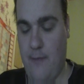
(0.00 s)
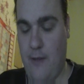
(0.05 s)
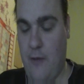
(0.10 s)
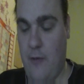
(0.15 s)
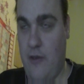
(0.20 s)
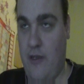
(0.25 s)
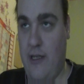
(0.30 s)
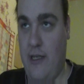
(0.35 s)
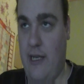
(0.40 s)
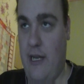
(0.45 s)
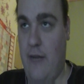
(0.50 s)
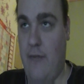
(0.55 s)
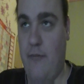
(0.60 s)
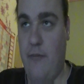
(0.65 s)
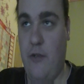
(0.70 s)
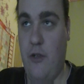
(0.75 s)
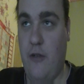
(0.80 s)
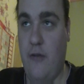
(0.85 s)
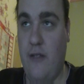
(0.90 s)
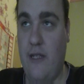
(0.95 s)
what's his name,
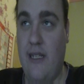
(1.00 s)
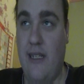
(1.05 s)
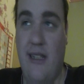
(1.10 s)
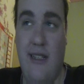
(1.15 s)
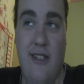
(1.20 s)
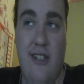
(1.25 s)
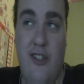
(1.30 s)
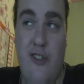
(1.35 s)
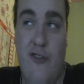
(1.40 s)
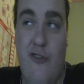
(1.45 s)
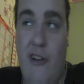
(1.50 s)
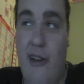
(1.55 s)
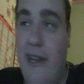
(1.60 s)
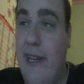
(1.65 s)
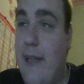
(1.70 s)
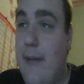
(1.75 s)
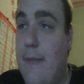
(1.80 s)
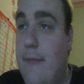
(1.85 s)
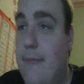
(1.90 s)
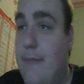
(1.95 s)
Dolph Ziggler, to
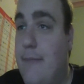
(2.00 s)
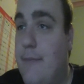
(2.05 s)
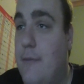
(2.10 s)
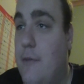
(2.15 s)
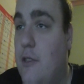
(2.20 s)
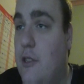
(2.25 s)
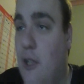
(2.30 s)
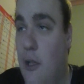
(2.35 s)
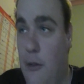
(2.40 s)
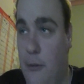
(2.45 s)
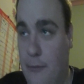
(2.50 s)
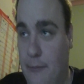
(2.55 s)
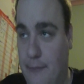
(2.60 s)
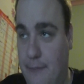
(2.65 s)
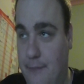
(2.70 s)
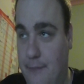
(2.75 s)
strike. So